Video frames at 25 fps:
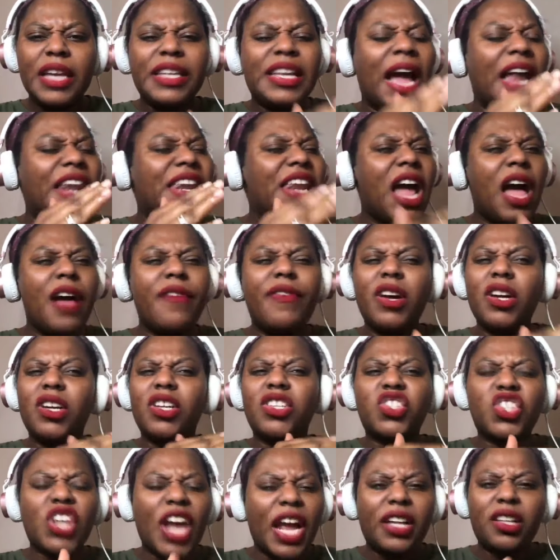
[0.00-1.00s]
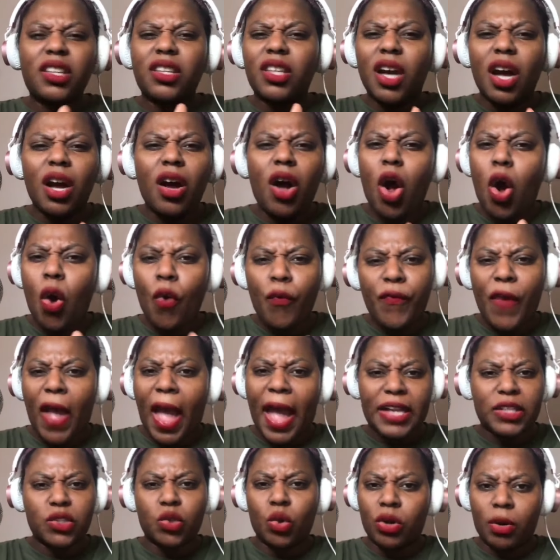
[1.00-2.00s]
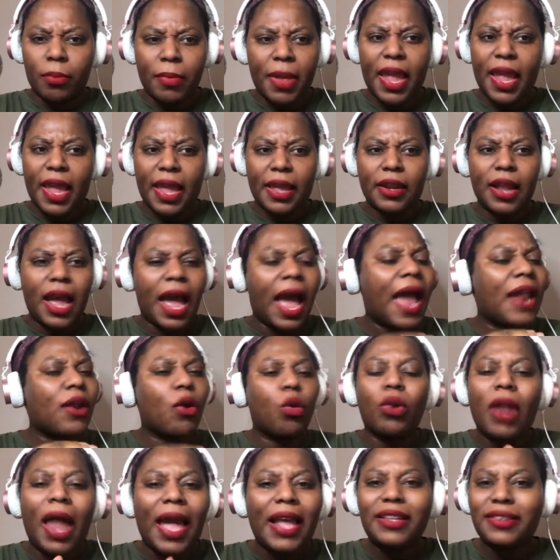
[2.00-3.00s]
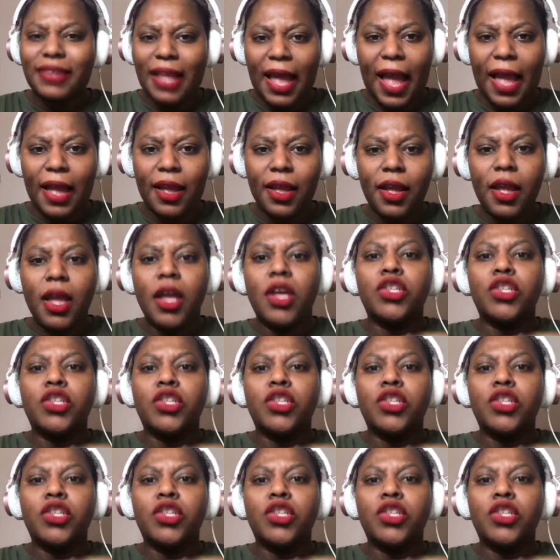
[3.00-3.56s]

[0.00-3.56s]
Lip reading: y'all never check the whole facts on a man. I don't like that.